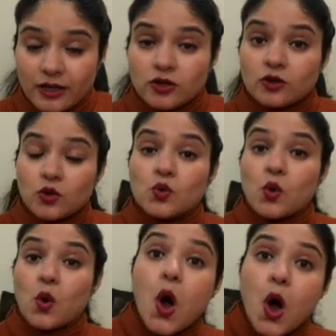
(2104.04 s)
2
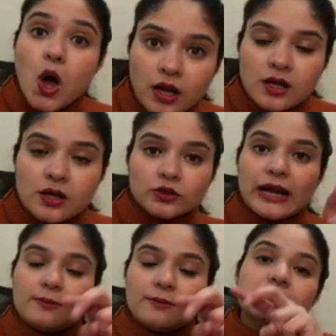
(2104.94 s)
all. So that
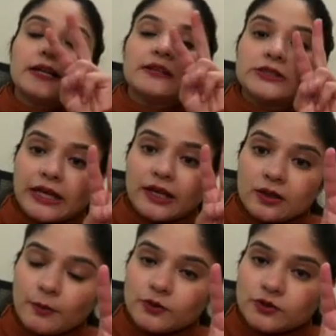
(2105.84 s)
means at second
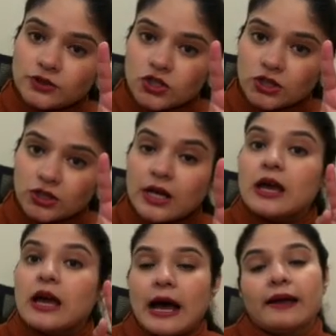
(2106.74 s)
position
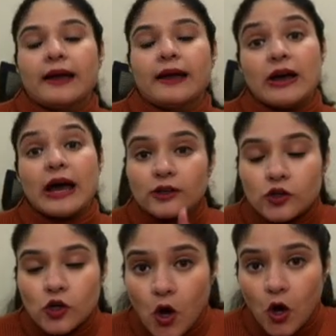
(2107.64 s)
I have
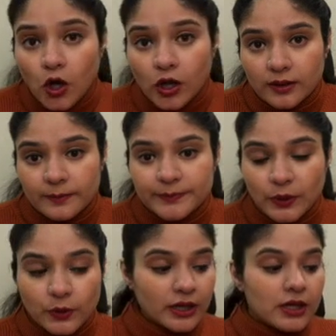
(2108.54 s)
alcohol.
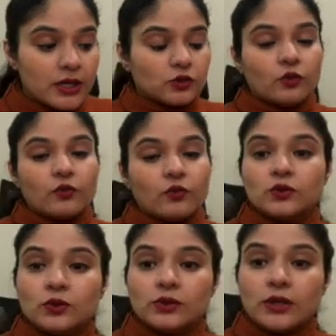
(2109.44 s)
Okay, so once you
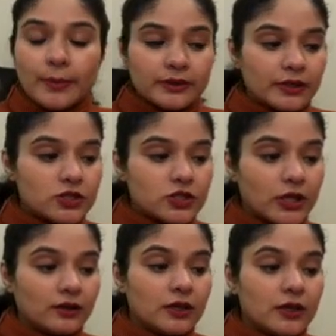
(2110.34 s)
number the chain,
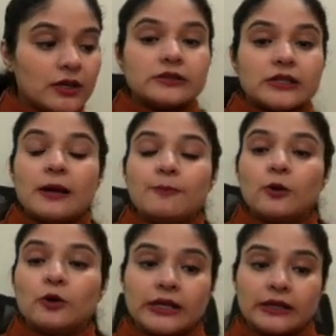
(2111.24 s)
start
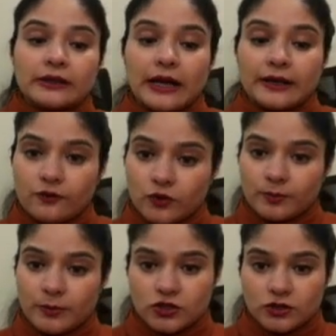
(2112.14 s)
putting in that information.